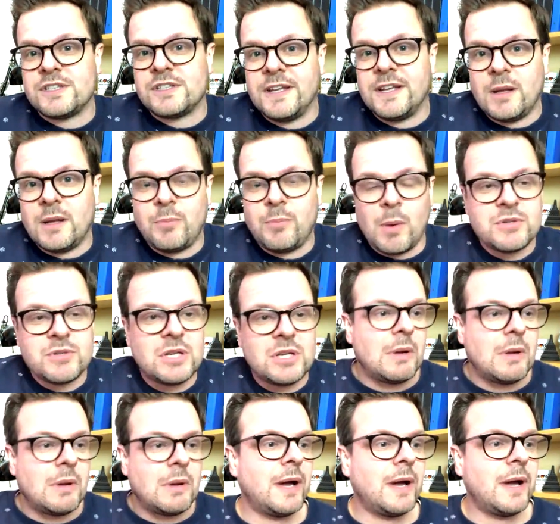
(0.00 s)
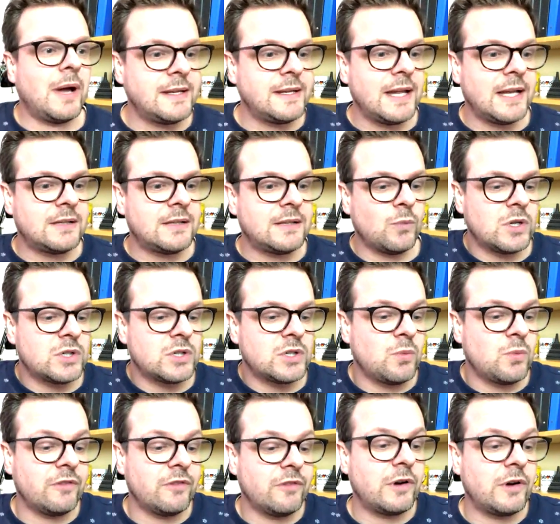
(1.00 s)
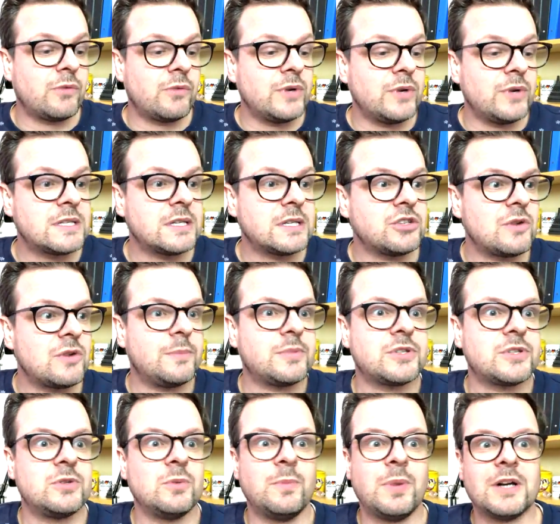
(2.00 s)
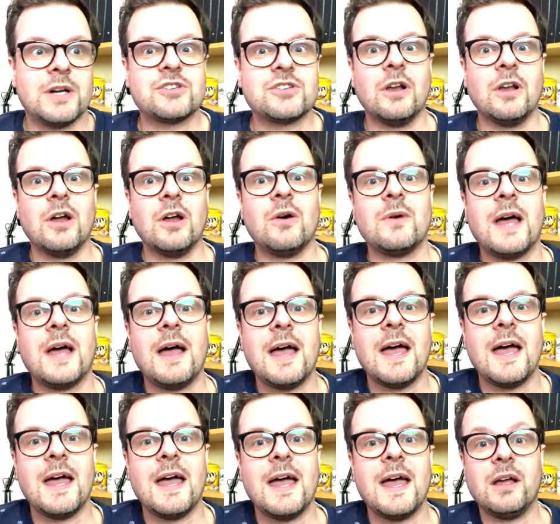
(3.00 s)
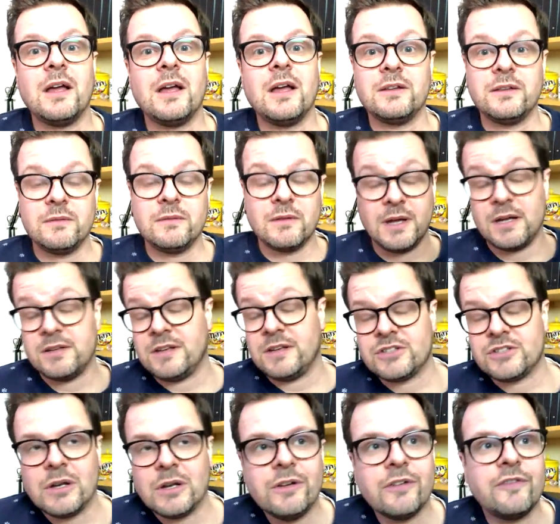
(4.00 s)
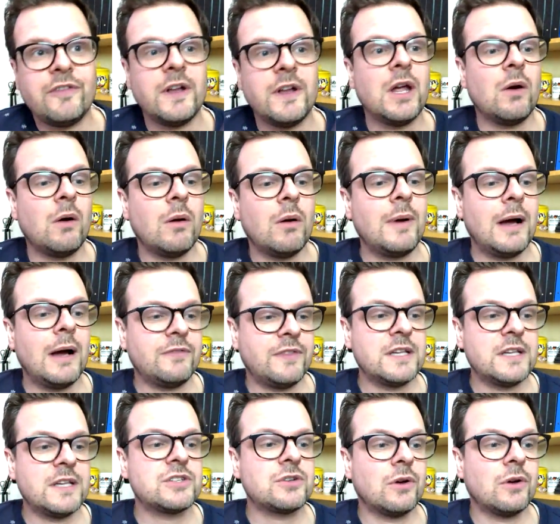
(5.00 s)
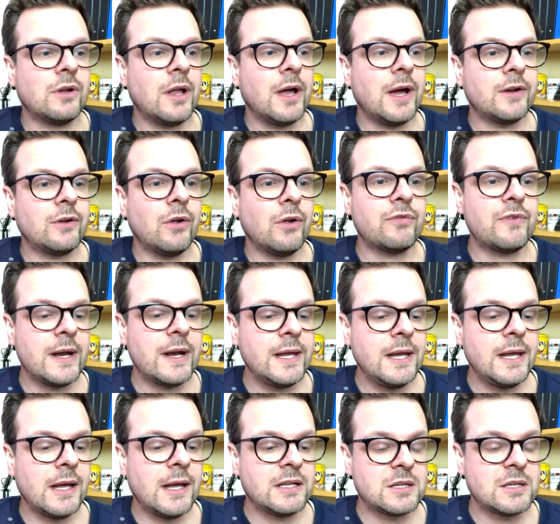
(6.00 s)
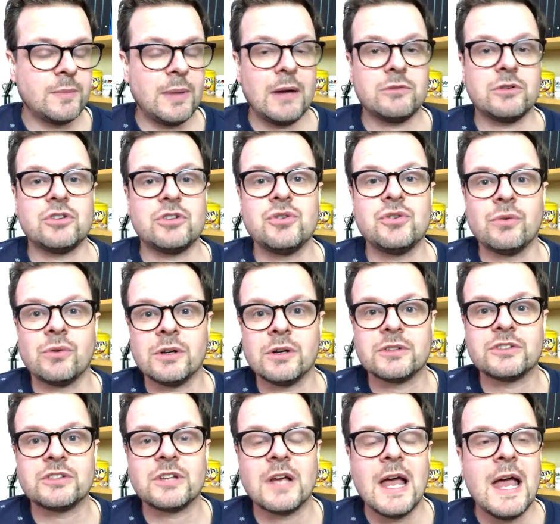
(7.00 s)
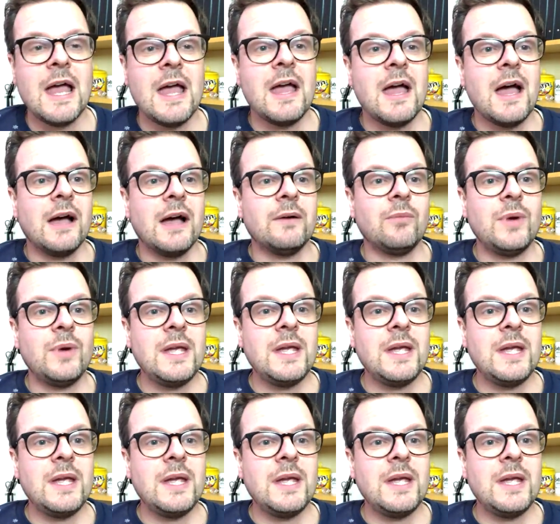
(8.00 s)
thing that pops in my mind, and that was one of our recent trips to Barcelona. And there's actually a video about this online already. It's about the churros. We